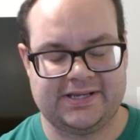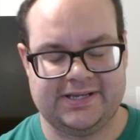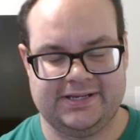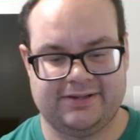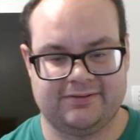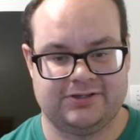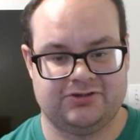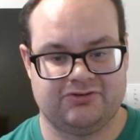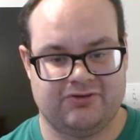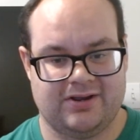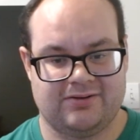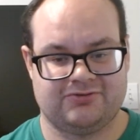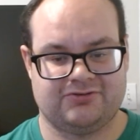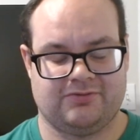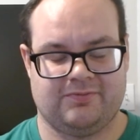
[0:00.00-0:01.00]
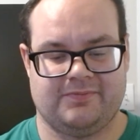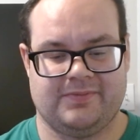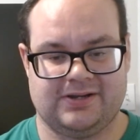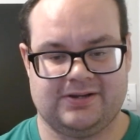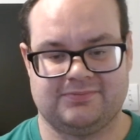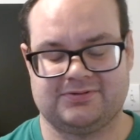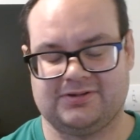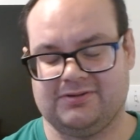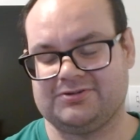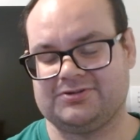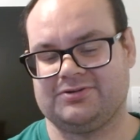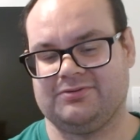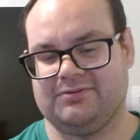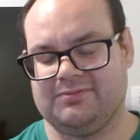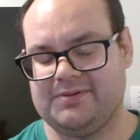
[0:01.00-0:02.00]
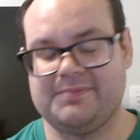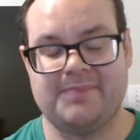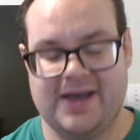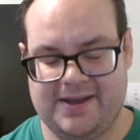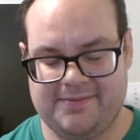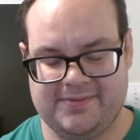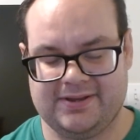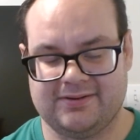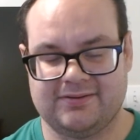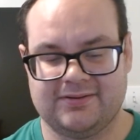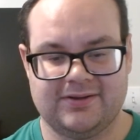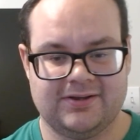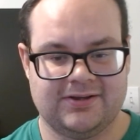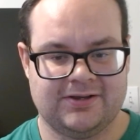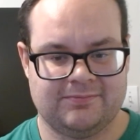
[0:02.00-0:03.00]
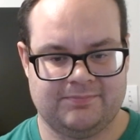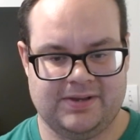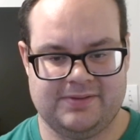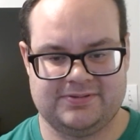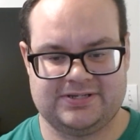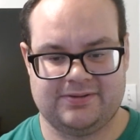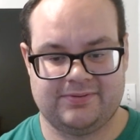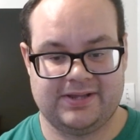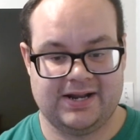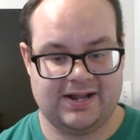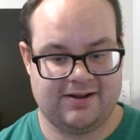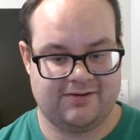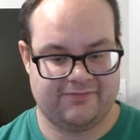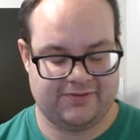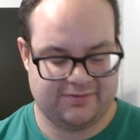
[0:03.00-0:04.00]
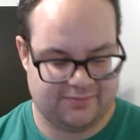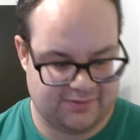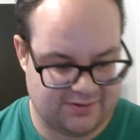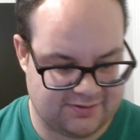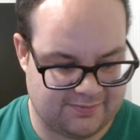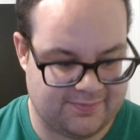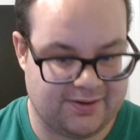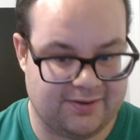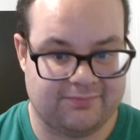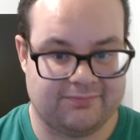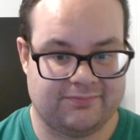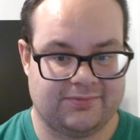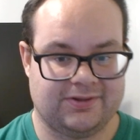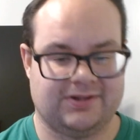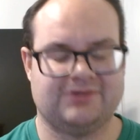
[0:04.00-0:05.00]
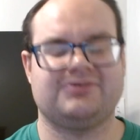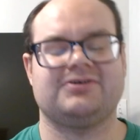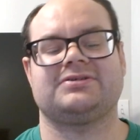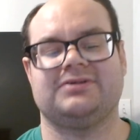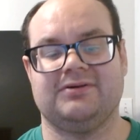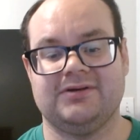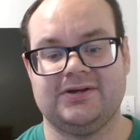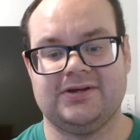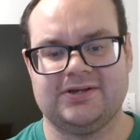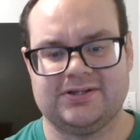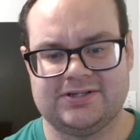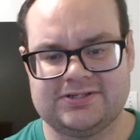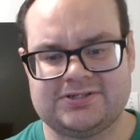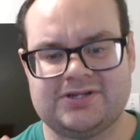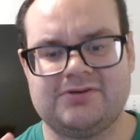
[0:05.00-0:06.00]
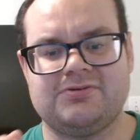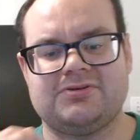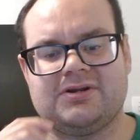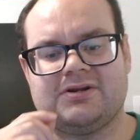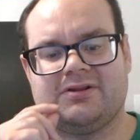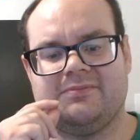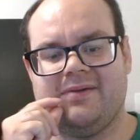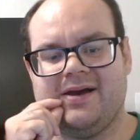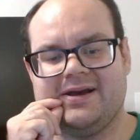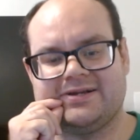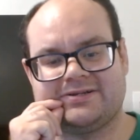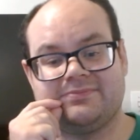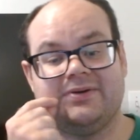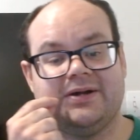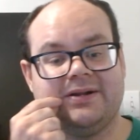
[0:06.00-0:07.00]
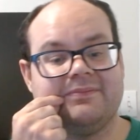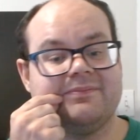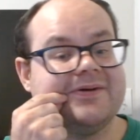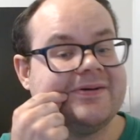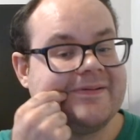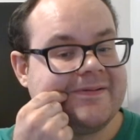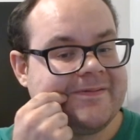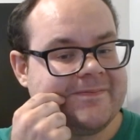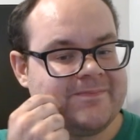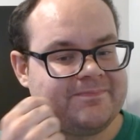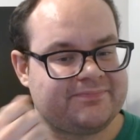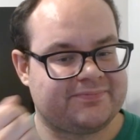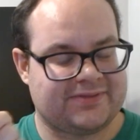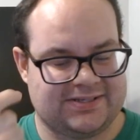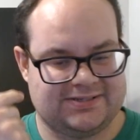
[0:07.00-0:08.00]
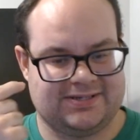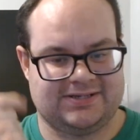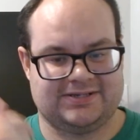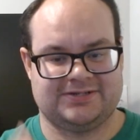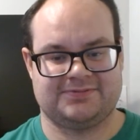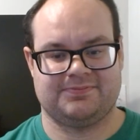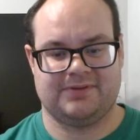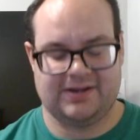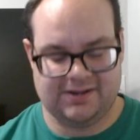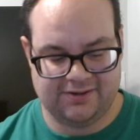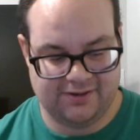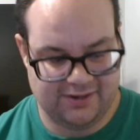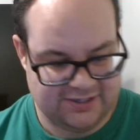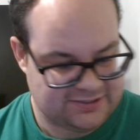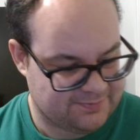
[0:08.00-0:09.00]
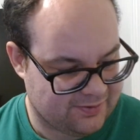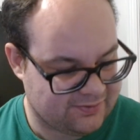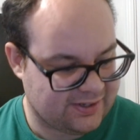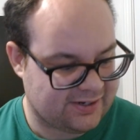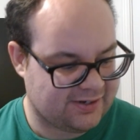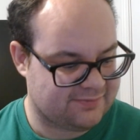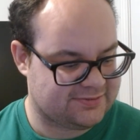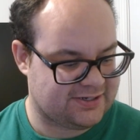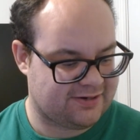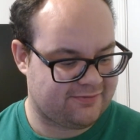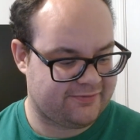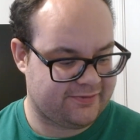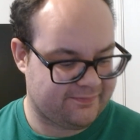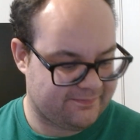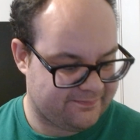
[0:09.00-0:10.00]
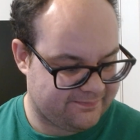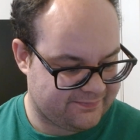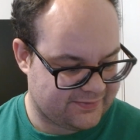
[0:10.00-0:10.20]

He nearly drowns Superman, comes close to it. Batman. Batman's able to get out of it and knock him out, and he tries to, let's see who's under the mask, but it's like a smoke that comes out of it.